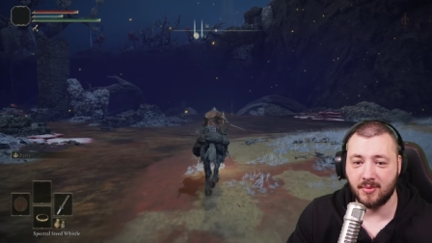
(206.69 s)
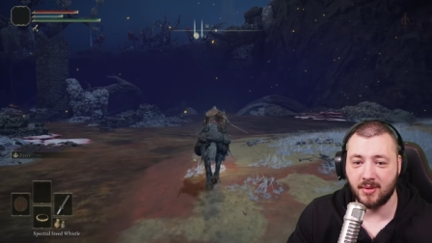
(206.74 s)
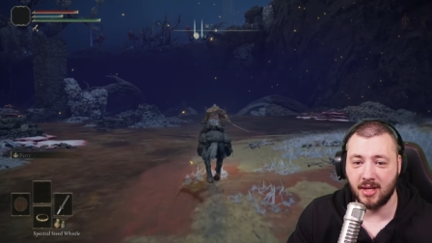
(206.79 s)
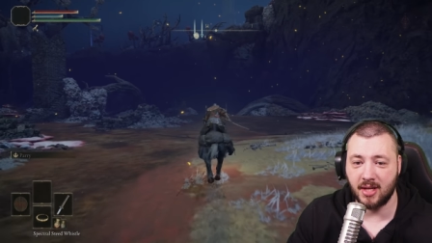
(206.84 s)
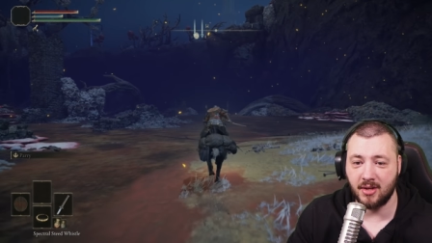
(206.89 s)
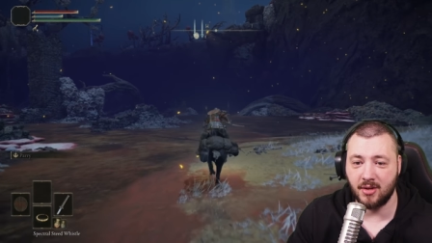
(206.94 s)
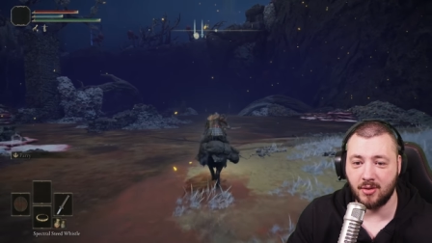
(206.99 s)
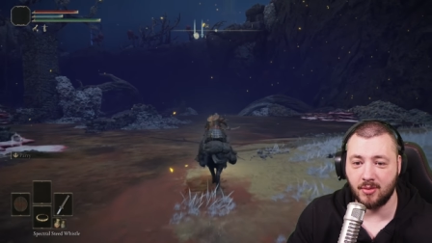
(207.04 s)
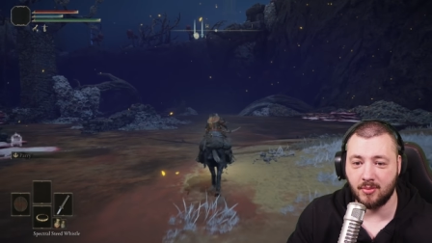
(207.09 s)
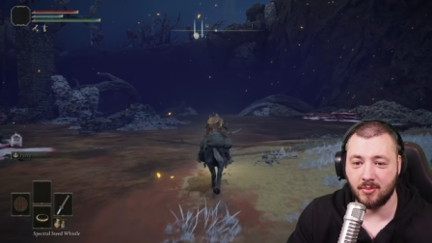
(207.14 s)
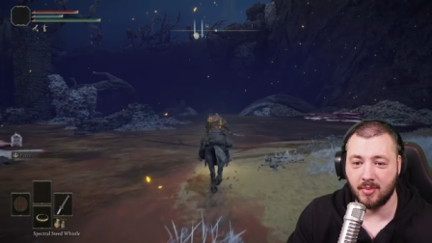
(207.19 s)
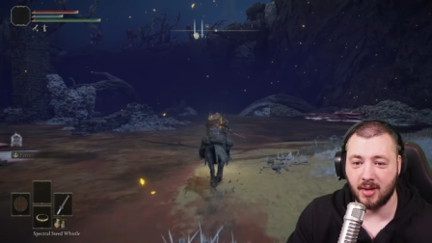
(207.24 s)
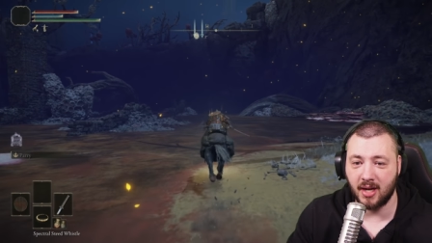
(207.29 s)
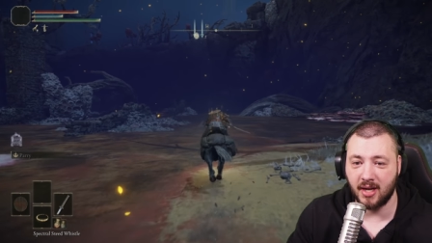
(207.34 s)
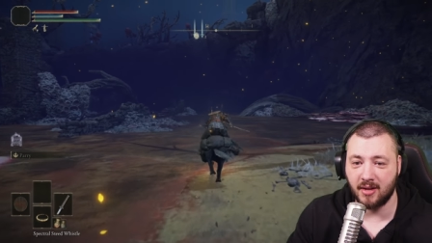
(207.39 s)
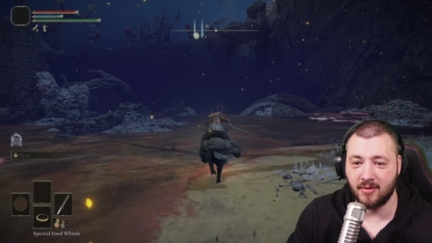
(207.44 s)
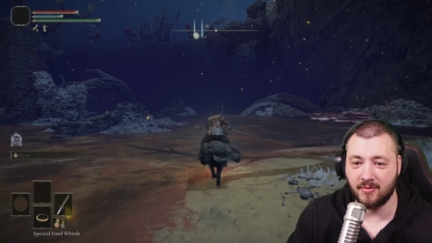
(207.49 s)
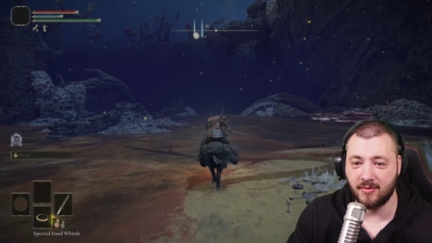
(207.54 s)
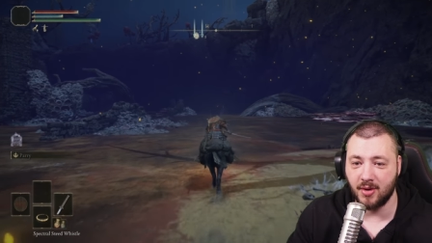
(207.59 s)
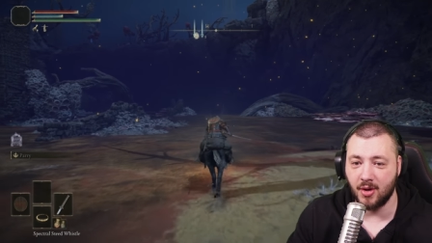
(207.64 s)
that you might
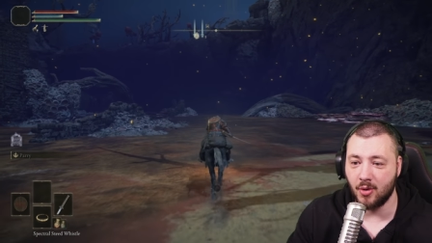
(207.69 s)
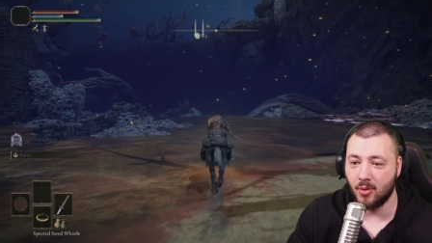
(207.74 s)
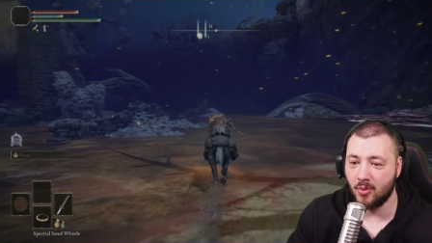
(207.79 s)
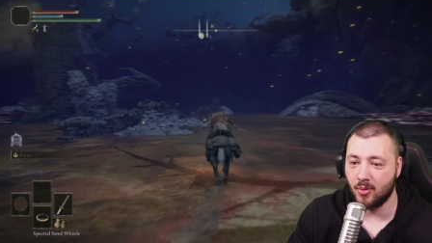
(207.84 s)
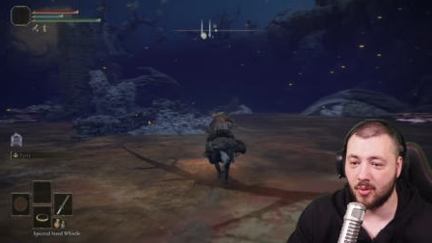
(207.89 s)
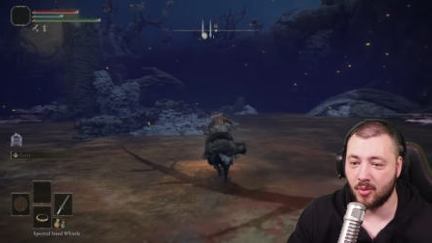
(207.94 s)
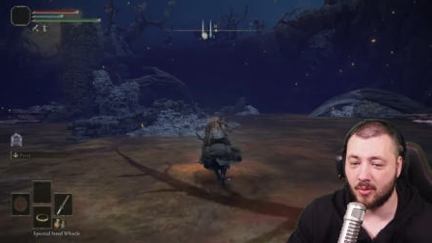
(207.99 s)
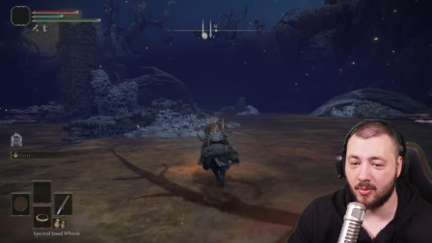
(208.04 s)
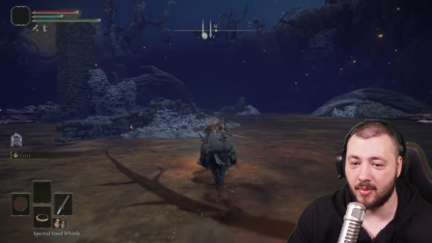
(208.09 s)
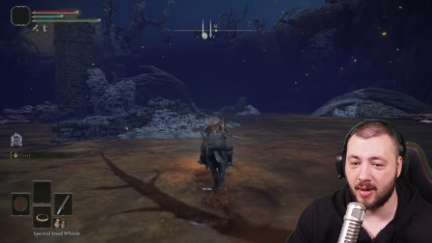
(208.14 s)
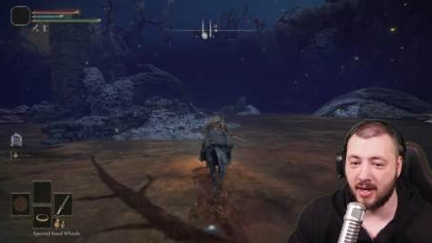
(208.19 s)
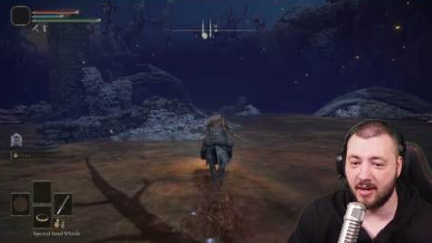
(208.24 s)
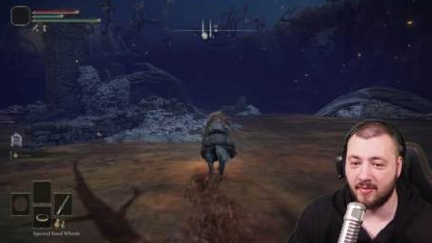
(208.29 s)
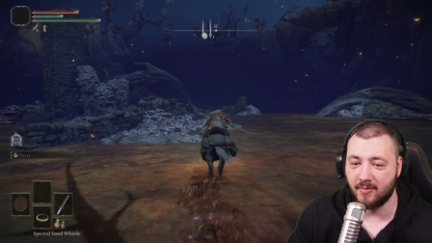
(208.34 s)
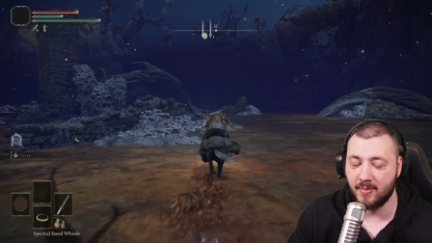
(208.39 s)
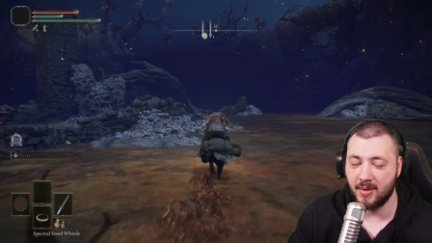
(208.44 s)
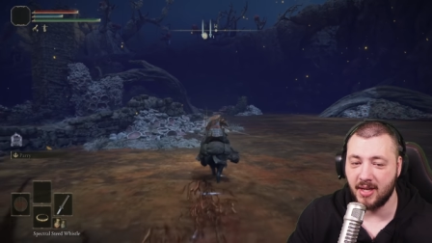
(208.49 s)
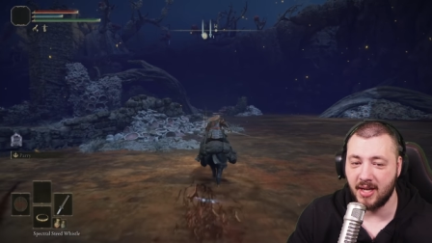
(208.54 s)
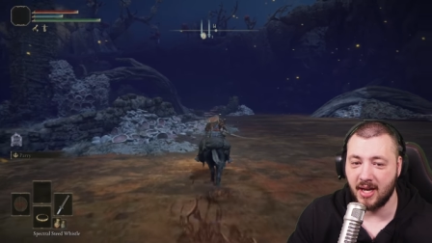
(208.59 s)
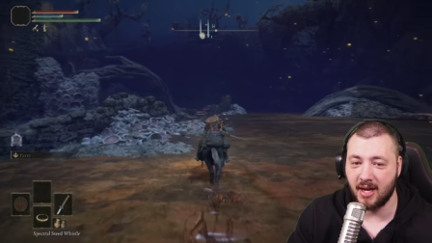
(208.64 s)
have known or might have
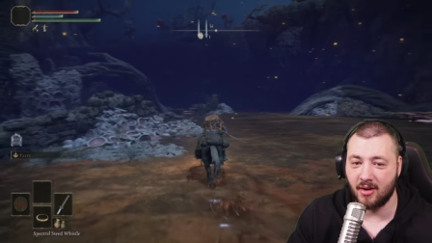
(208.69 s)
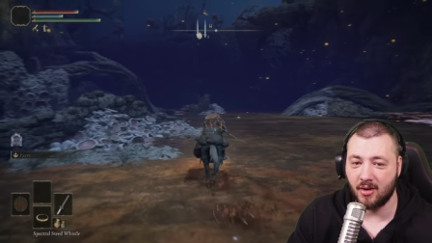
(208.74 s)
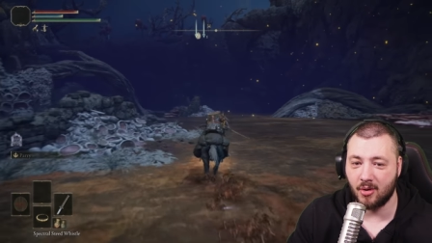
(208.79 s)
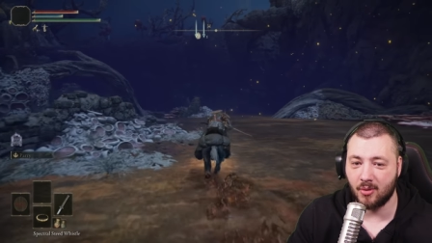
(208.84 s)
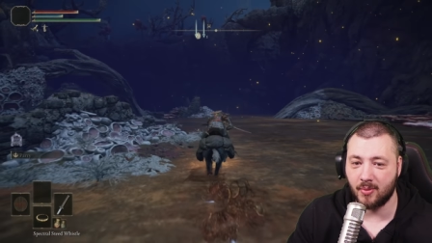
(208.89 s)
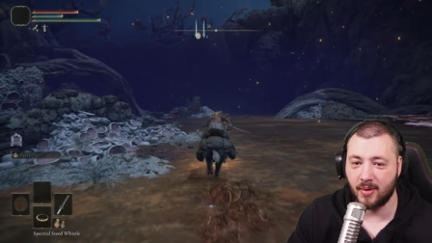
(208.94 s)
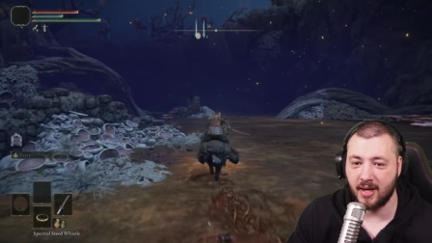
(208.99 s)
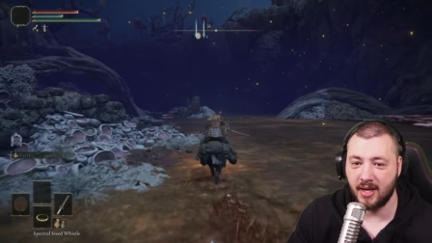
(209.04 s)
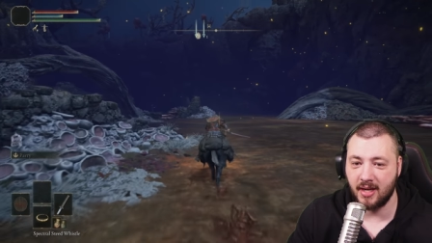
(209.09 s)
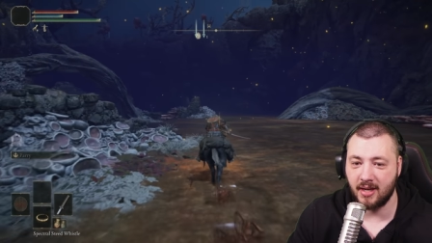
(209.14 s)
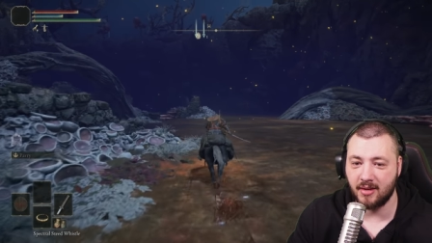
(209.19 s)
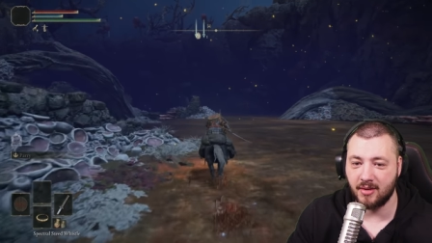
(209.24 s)
been at already.